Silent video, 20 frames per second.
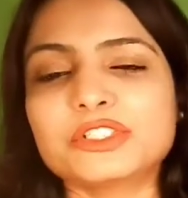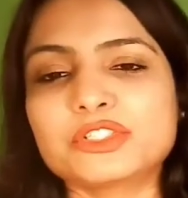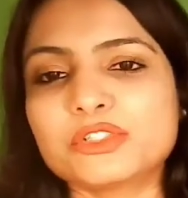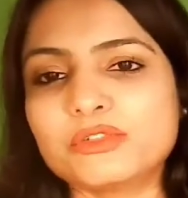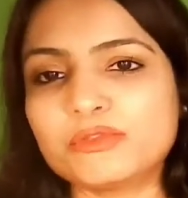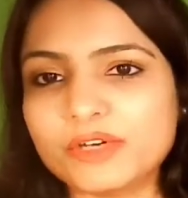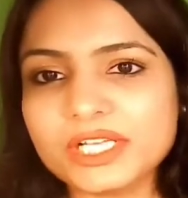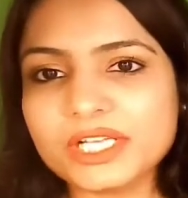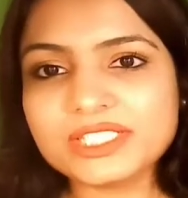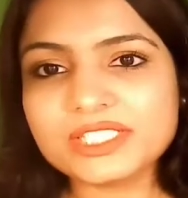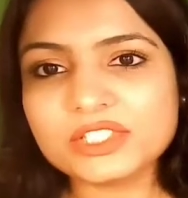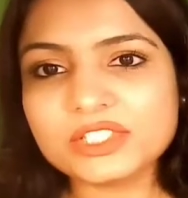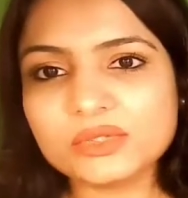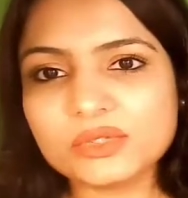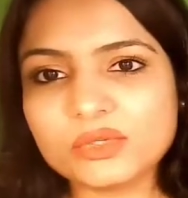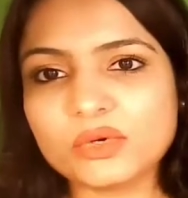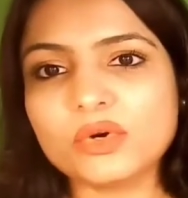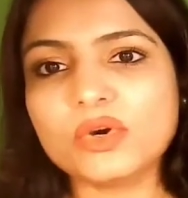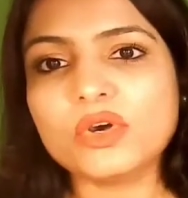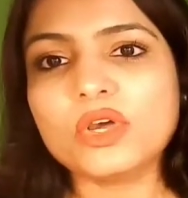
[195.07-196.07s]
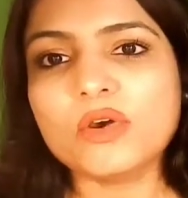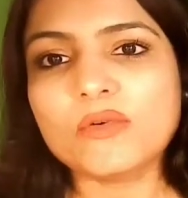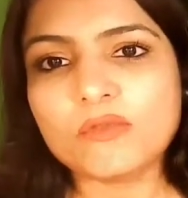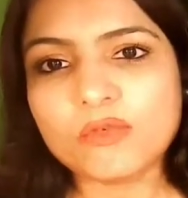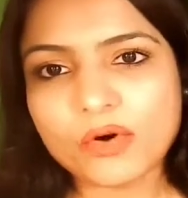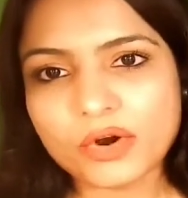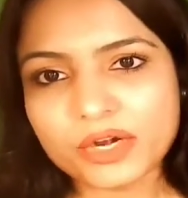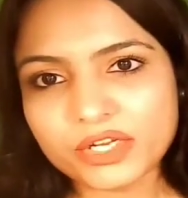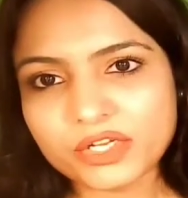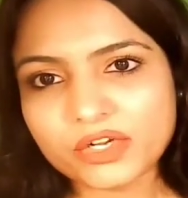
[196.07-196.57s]
So once you know
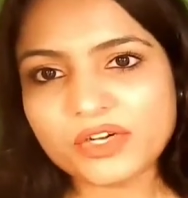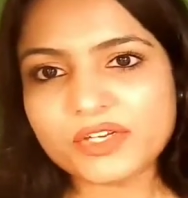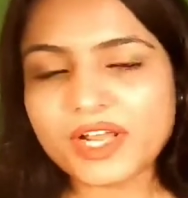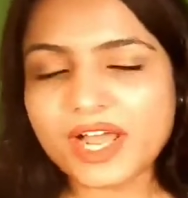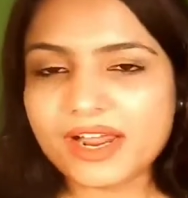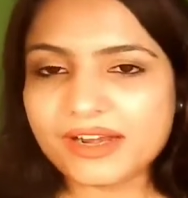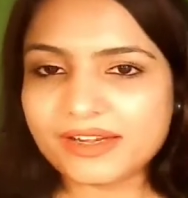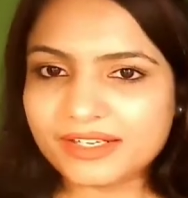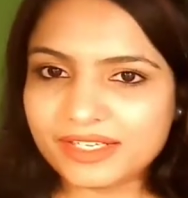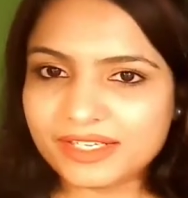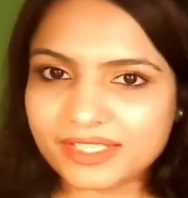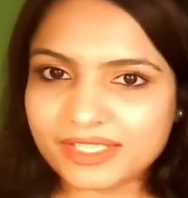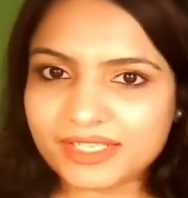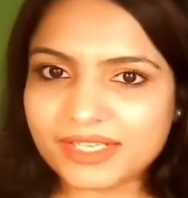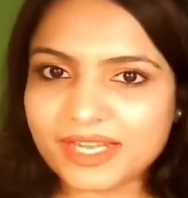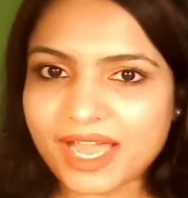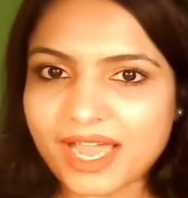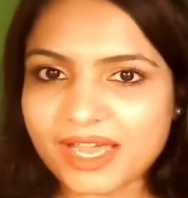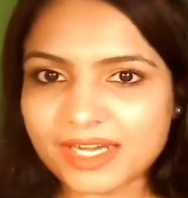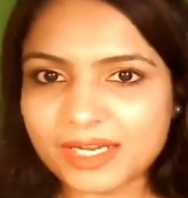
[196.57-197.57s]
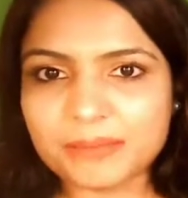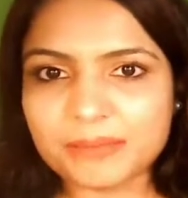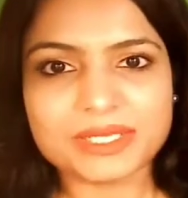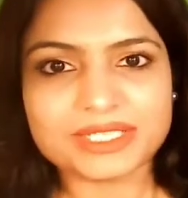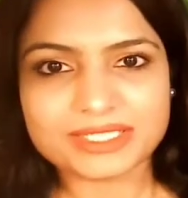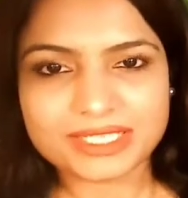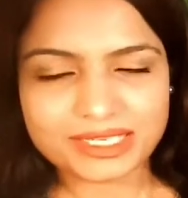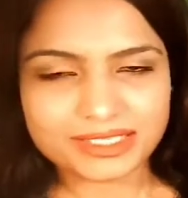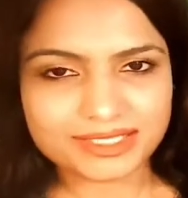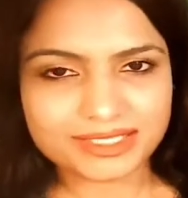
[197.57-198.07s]
what your targeted
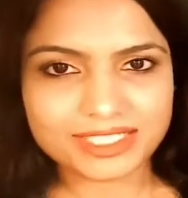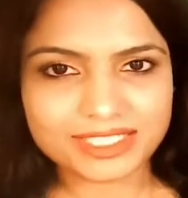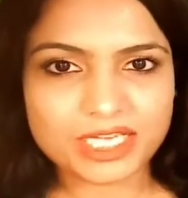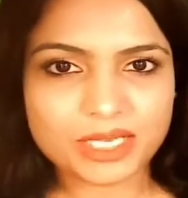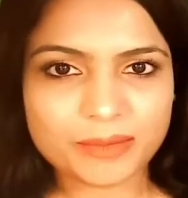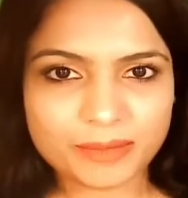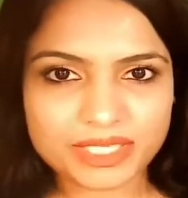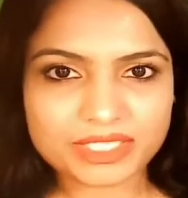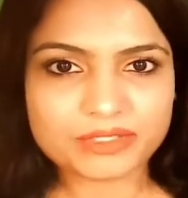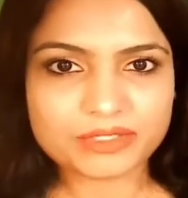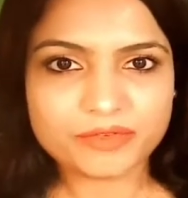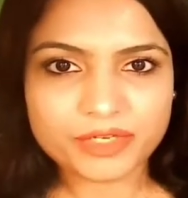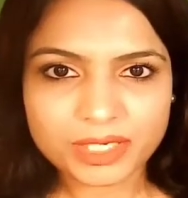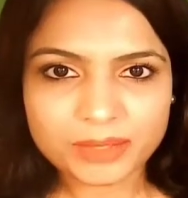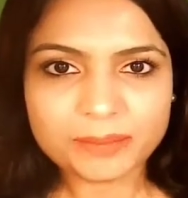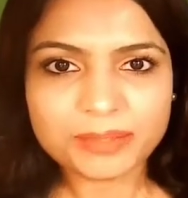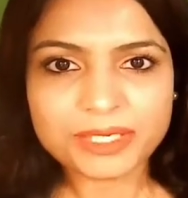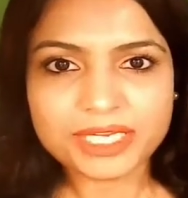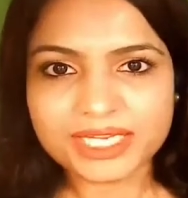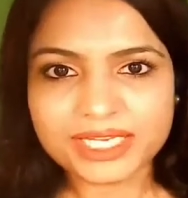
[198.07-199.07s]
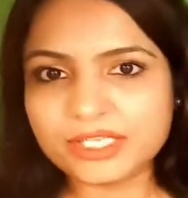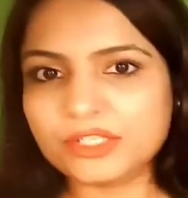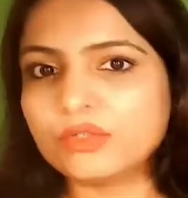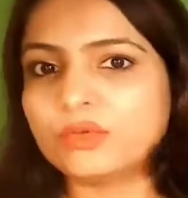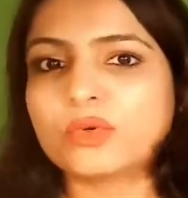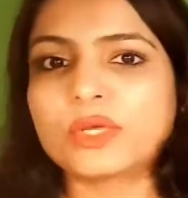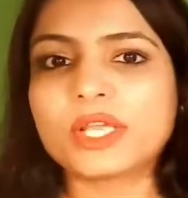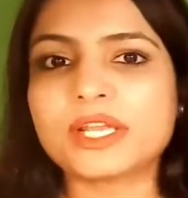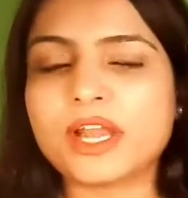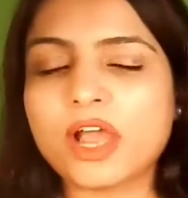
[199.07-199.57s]
RMS and CMS will be,
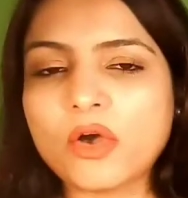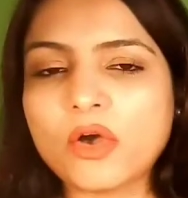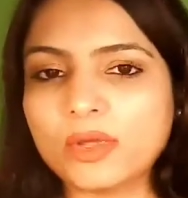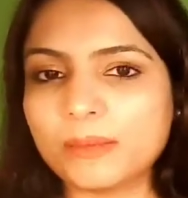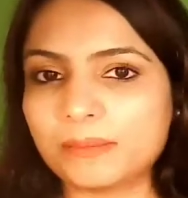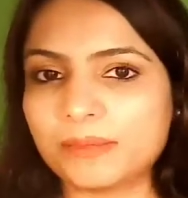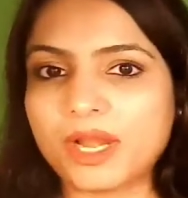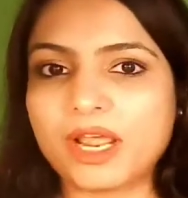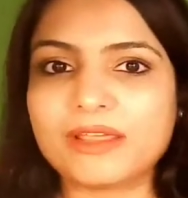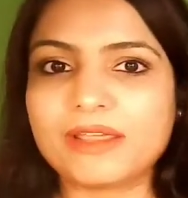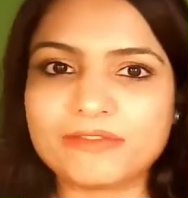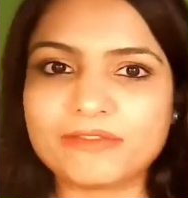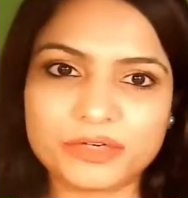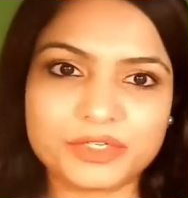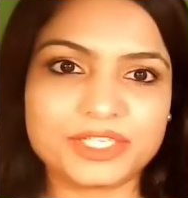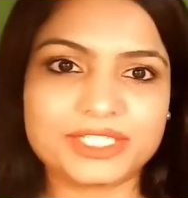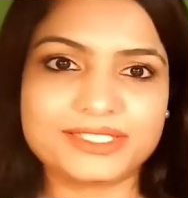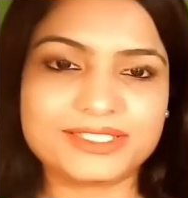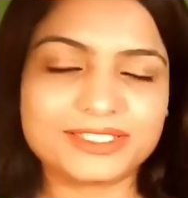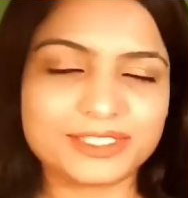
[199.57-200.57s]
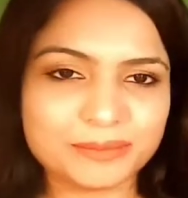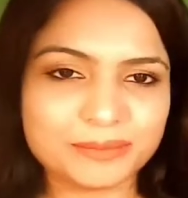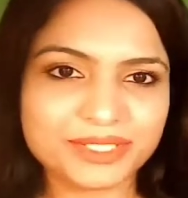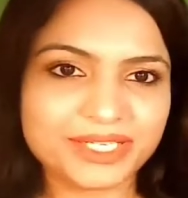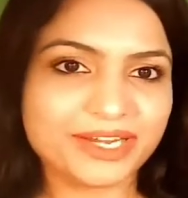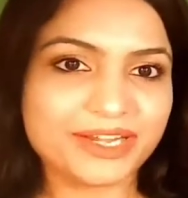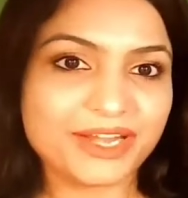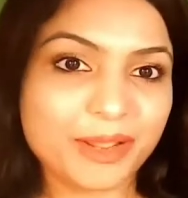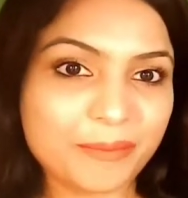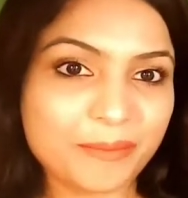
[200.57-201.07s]
you can now apply for
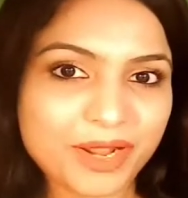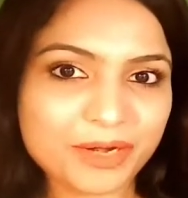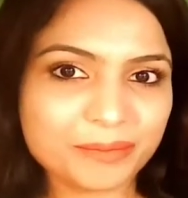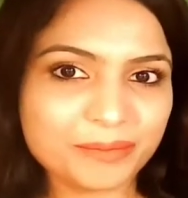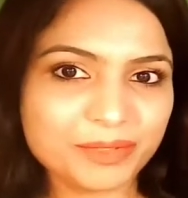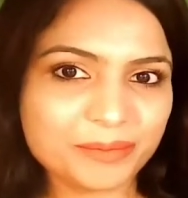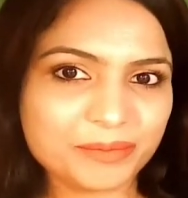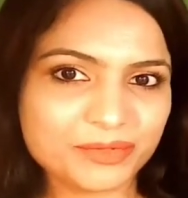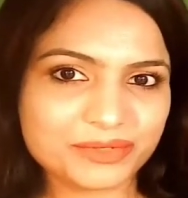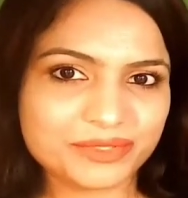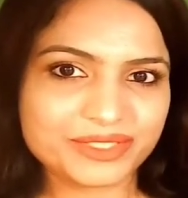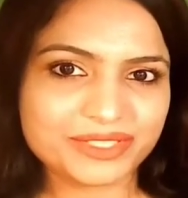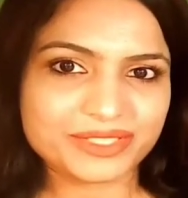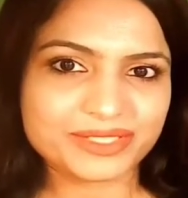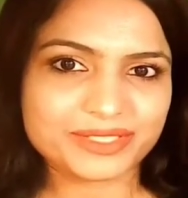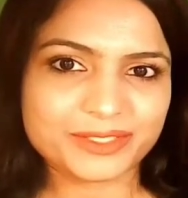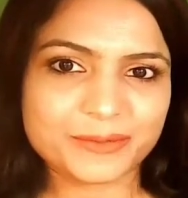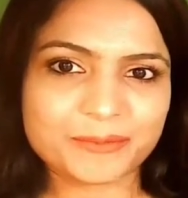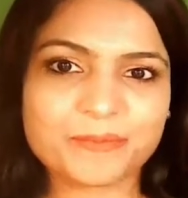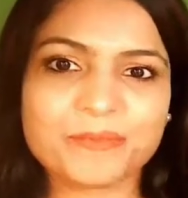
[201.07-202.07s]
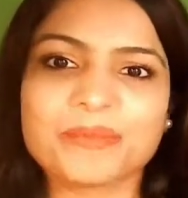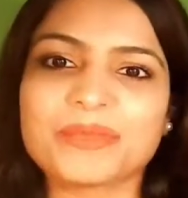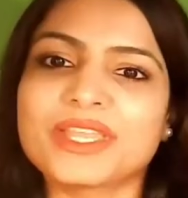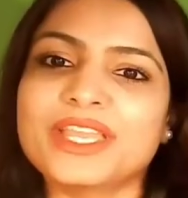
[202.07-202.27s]
DCP and MRP procedure.